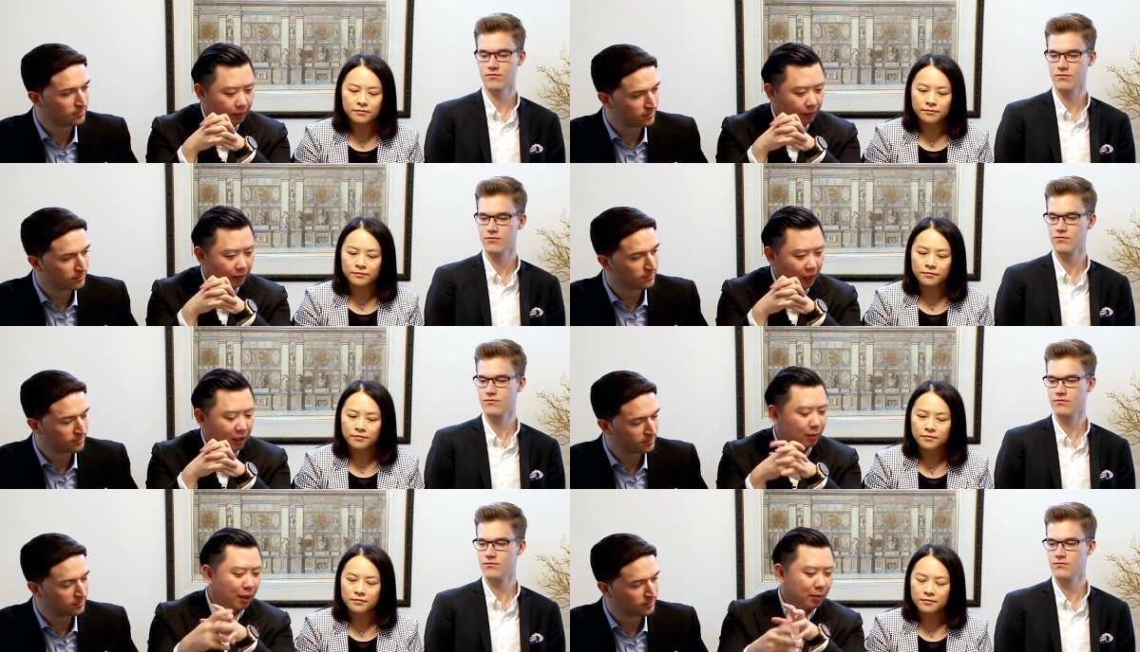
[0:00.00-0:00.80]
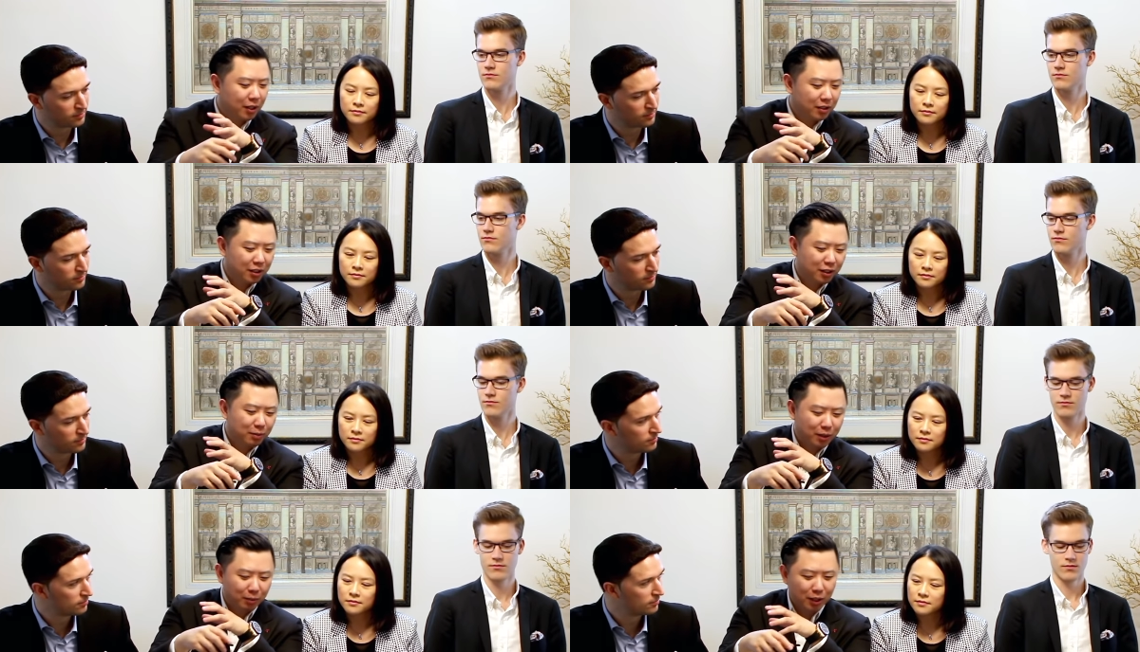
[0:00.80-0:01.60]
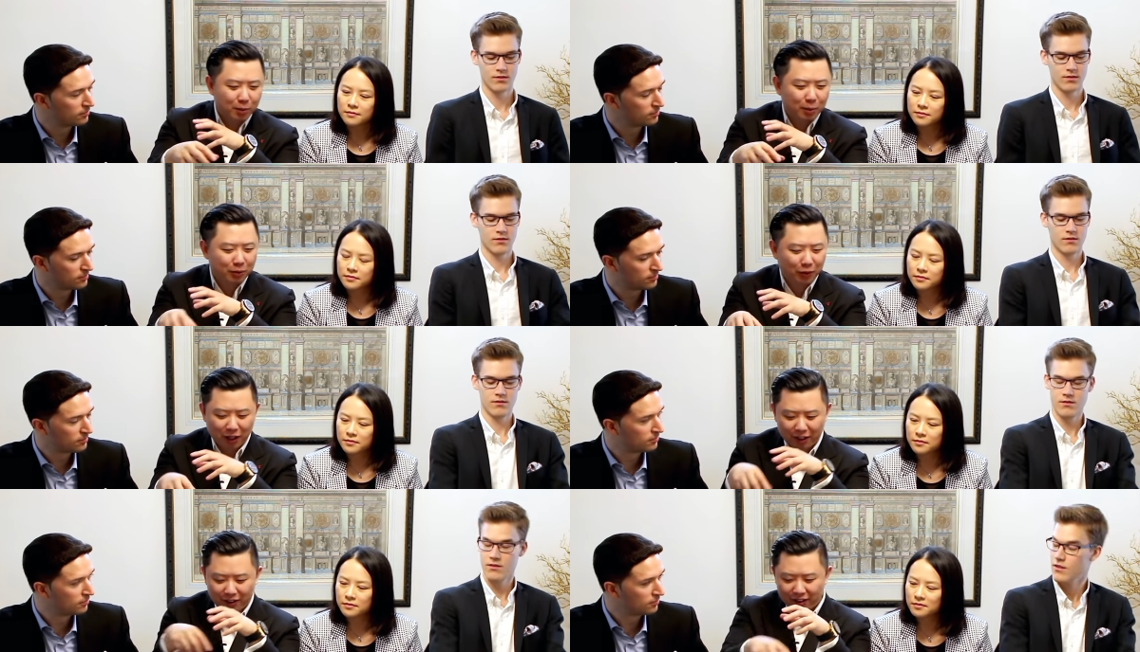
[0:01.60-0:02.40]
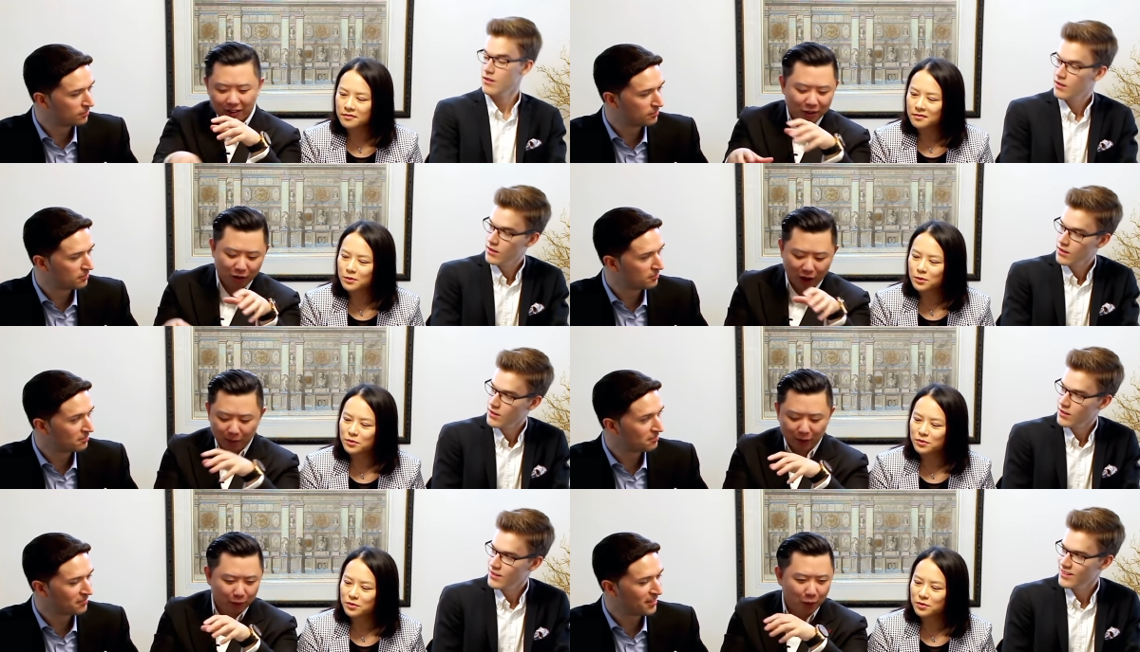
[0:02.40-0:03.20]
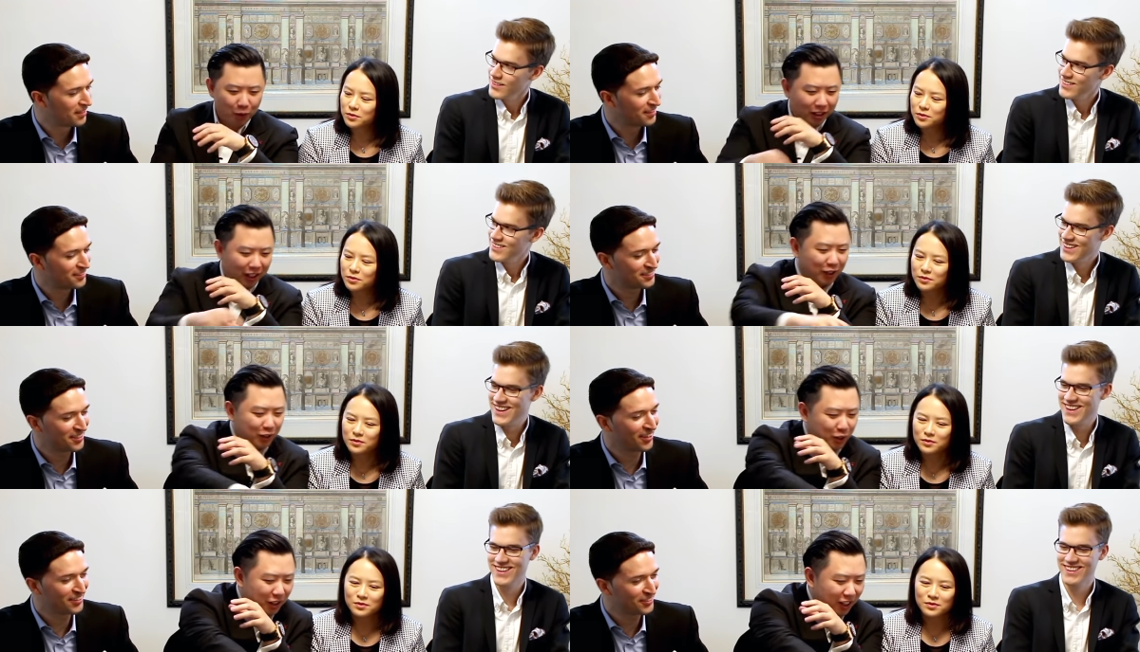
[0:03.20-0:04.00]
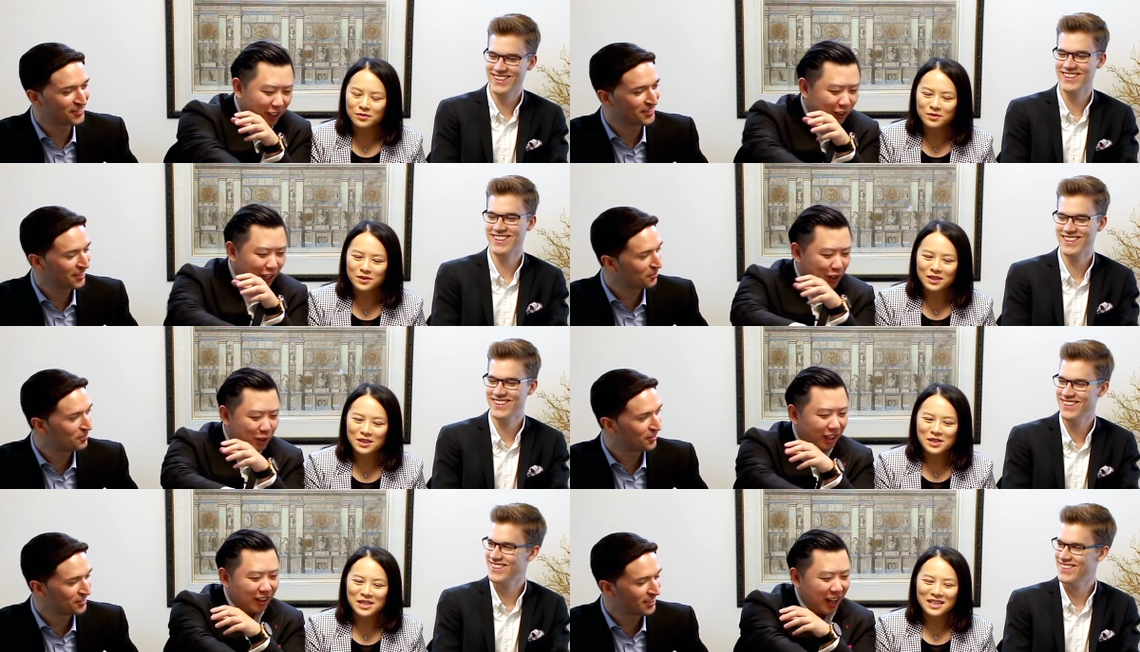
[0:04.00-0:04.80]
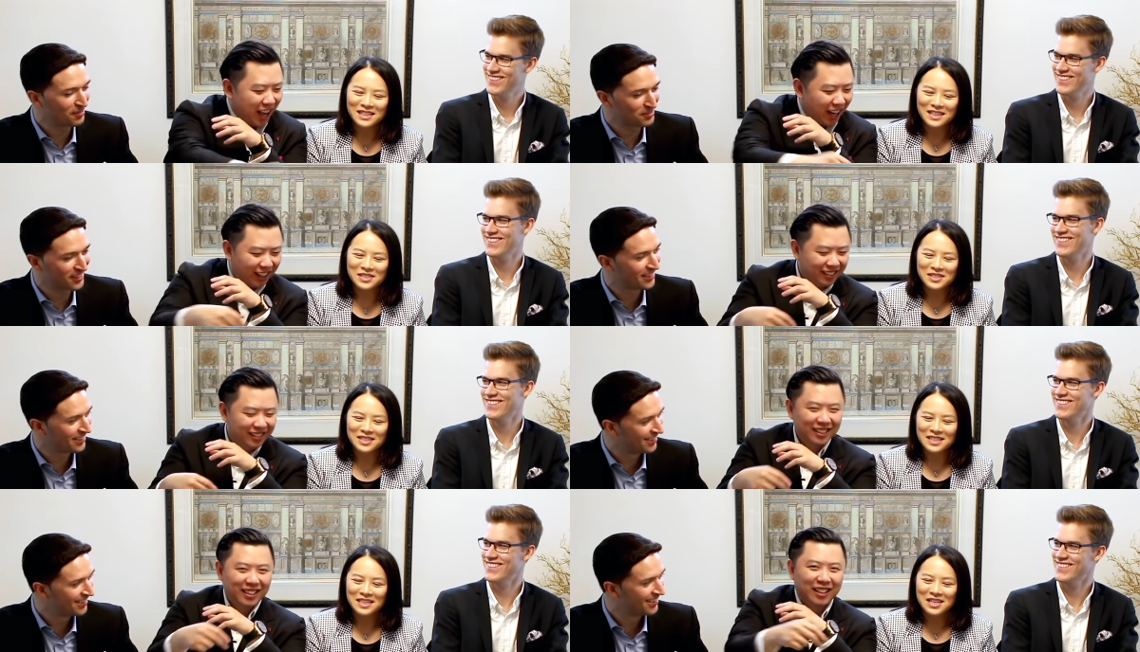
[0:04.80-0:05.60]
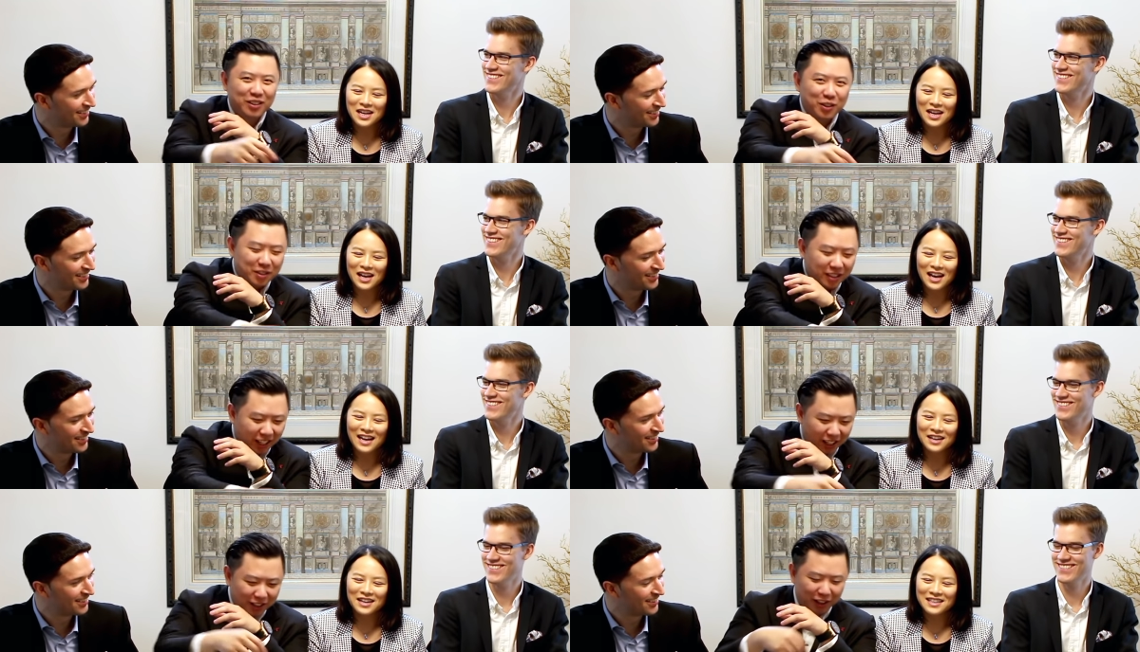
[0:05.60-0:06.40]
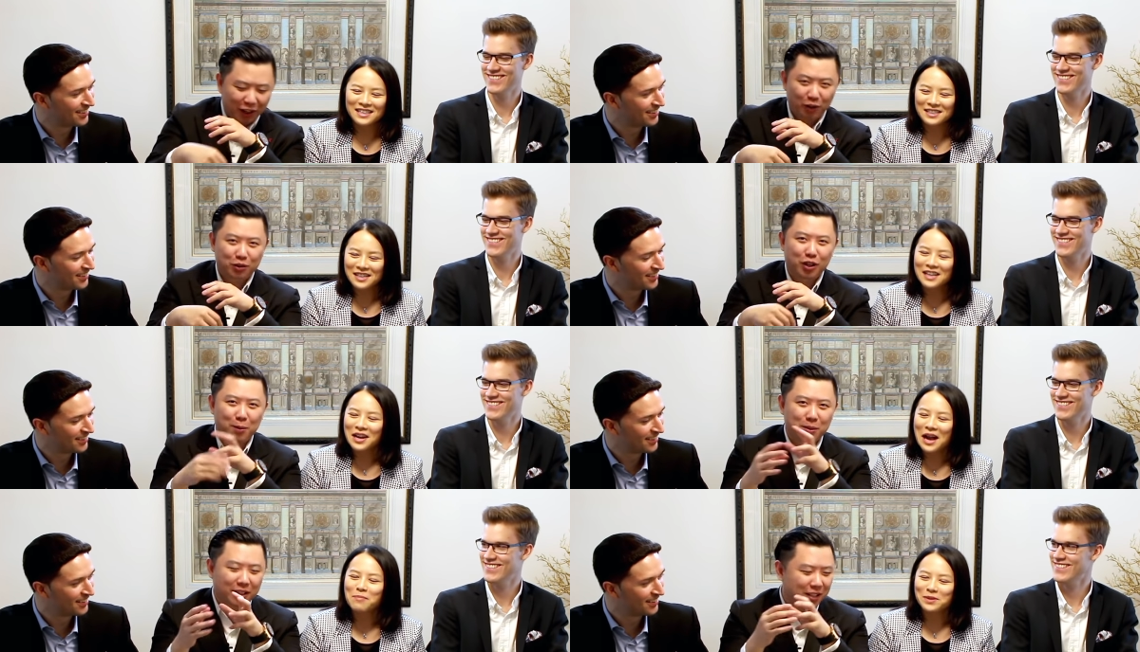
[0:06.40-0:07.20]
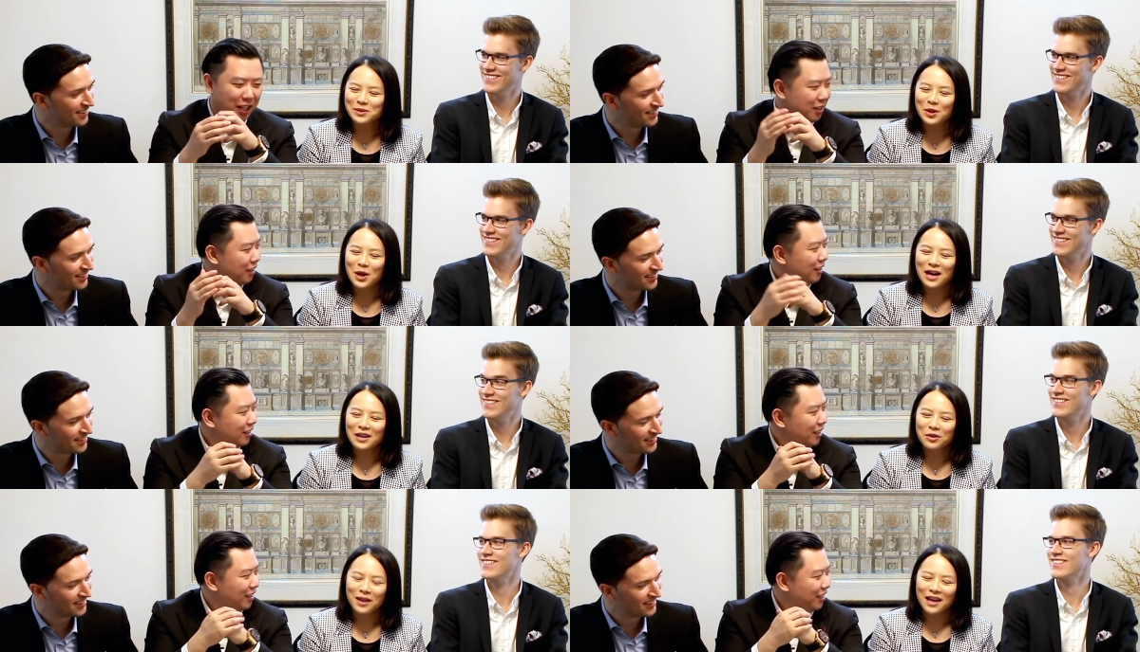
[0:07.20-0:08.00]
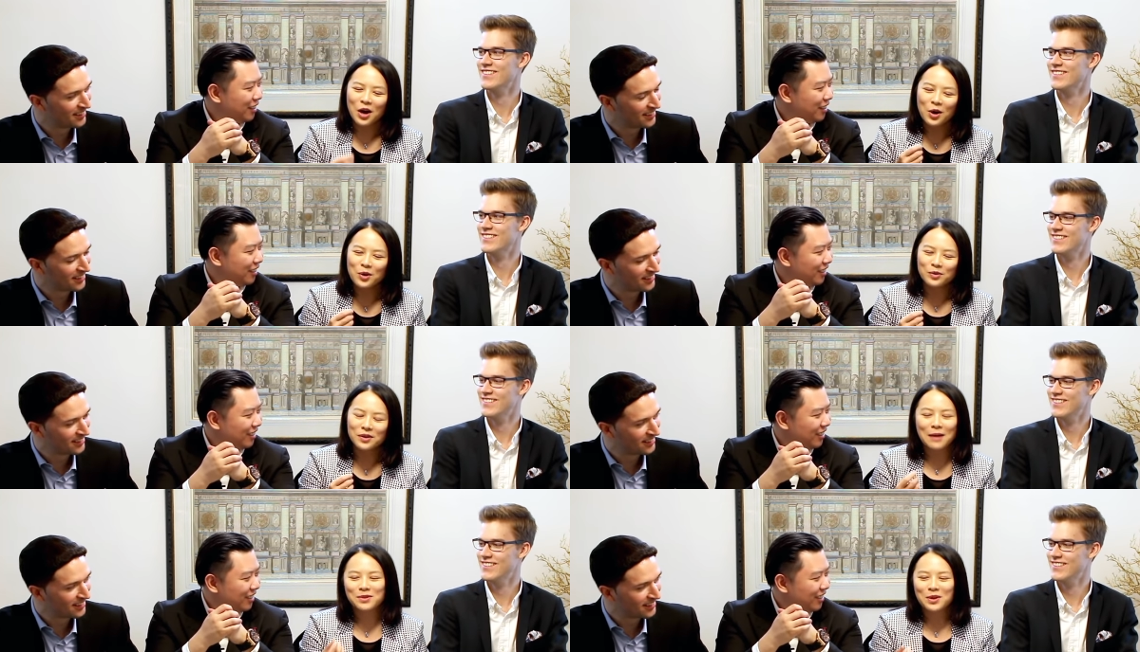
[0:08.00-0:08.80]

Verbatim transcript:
Speaker 1: Mm-hmm. And sometimes I see sometimes people forget they, they're grabbing the food and they, they, they start using that and, and use it as their own chopstick. That that's a lot. And they're like,
Speaker 2: oh, I'm